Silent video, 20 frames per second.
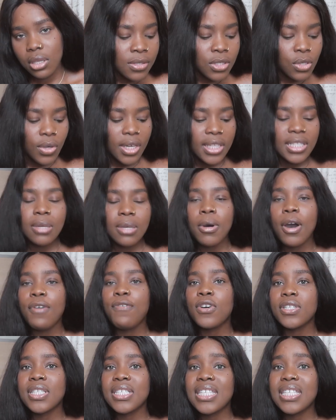So it's
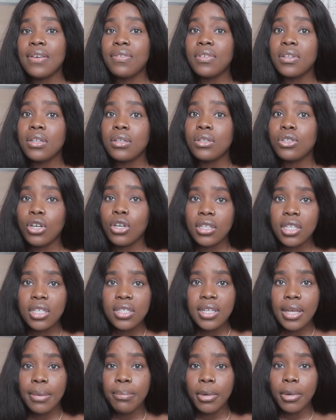about
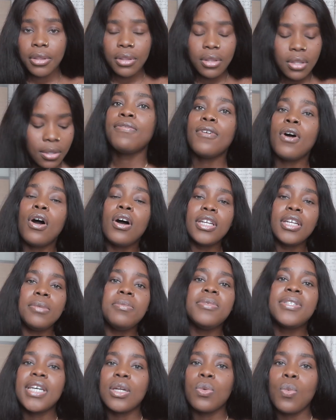$47 a month for
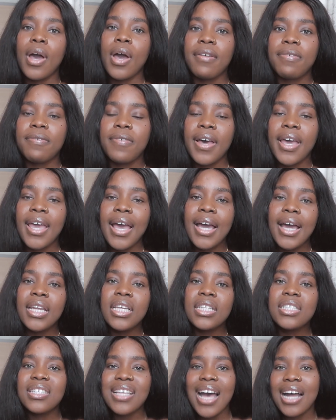unlimited Wi-Fi, and
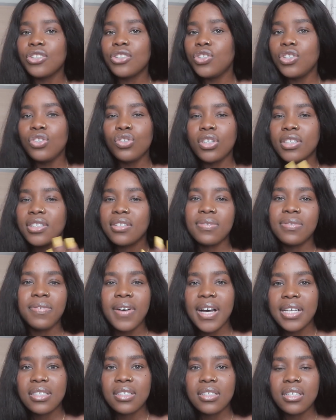it's actually not the
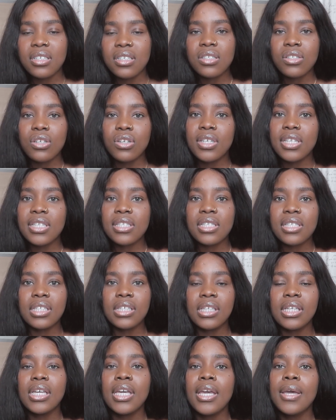fastest,
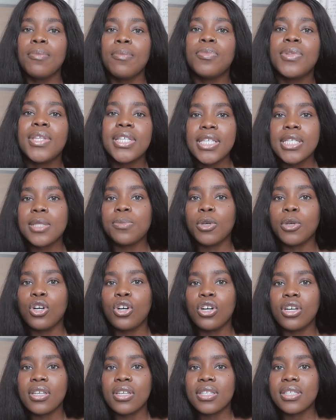honestly. This is
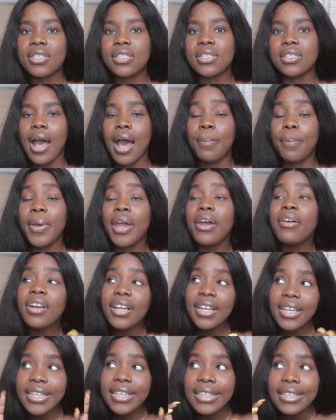because
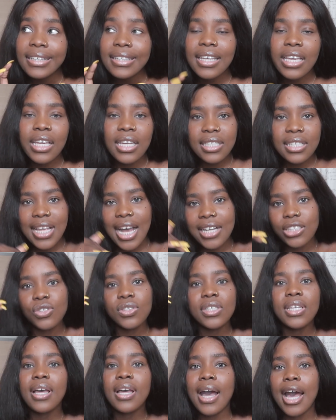apparently it is
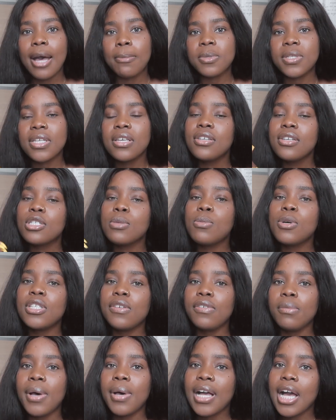actually capped. So most
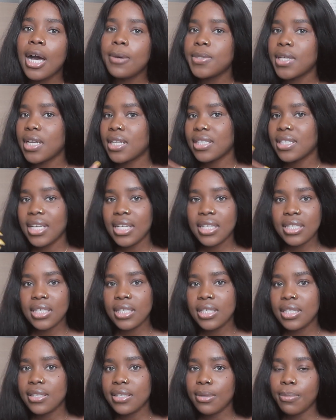of them are capped at
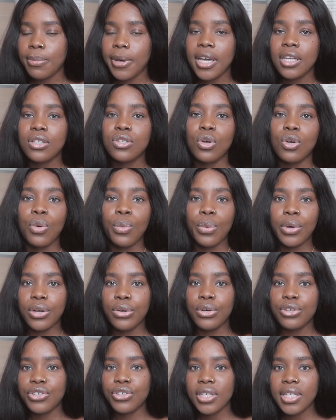80 gigabytes or
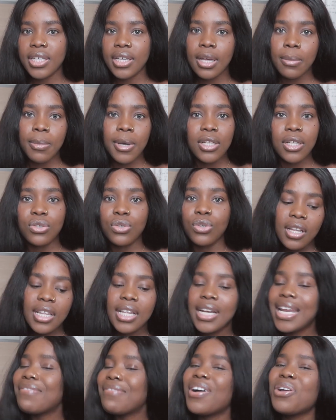100 gigabytes. So
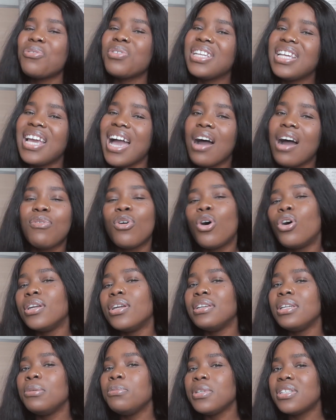they never really have
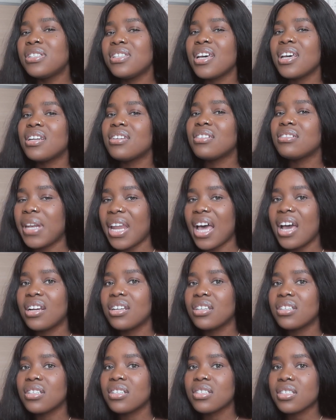unlimited
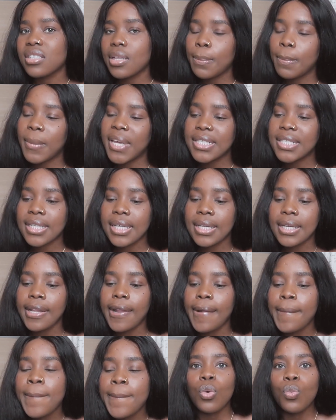plans,
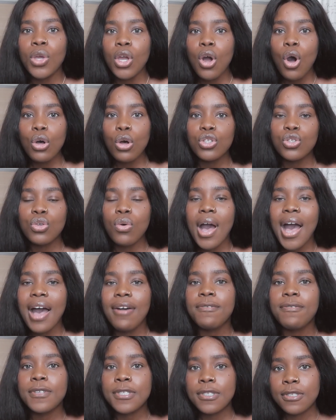basically. We also
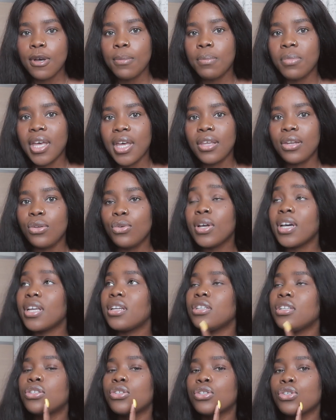have some that you
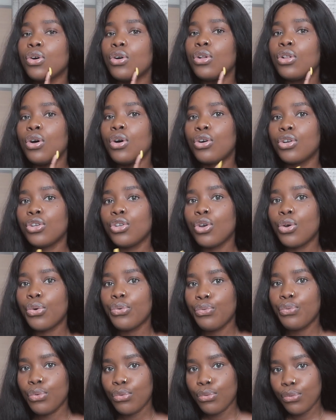can install on your
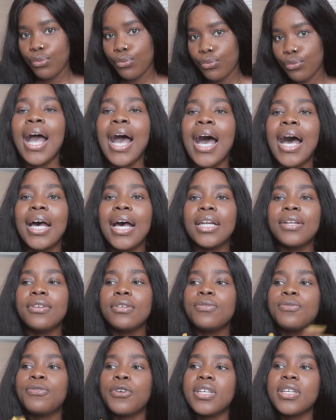roof.
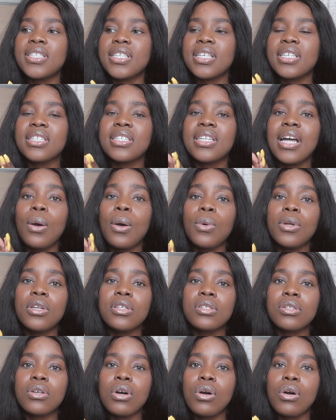And for instance, that one
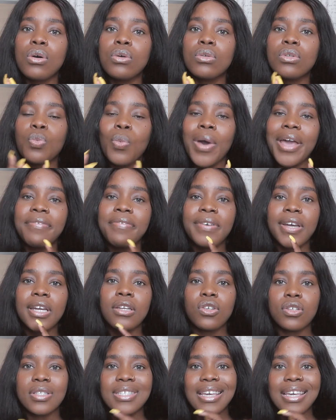is called
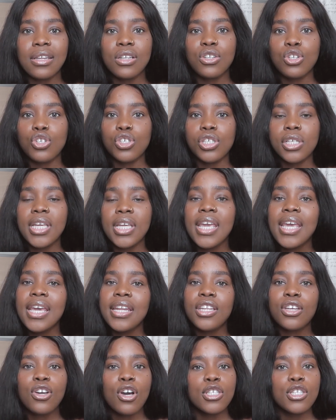Wi-Fi.ng.
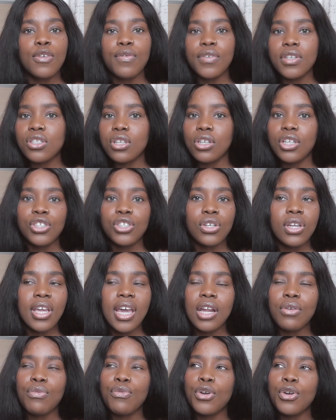The cost of installation
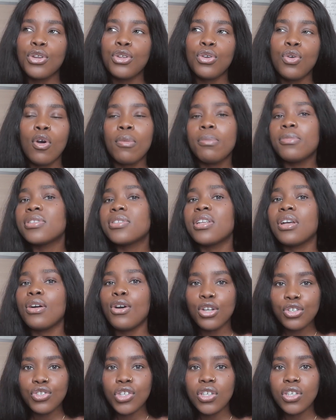can run you almost
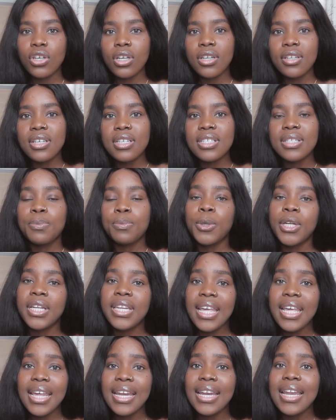$100,
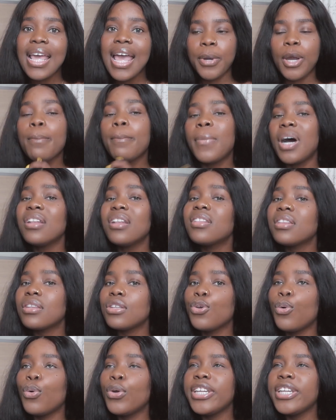but then per
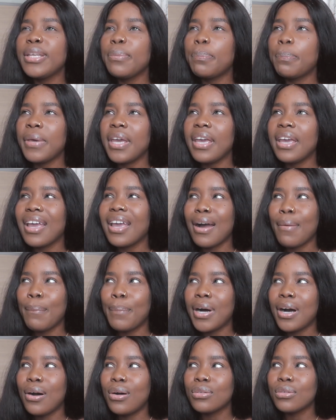month you only pay
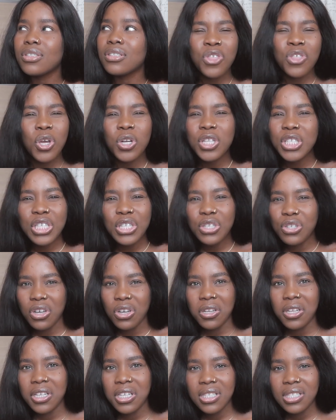about
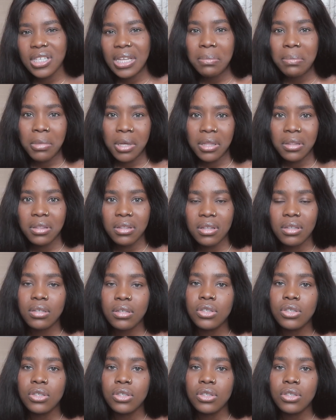$30 a month.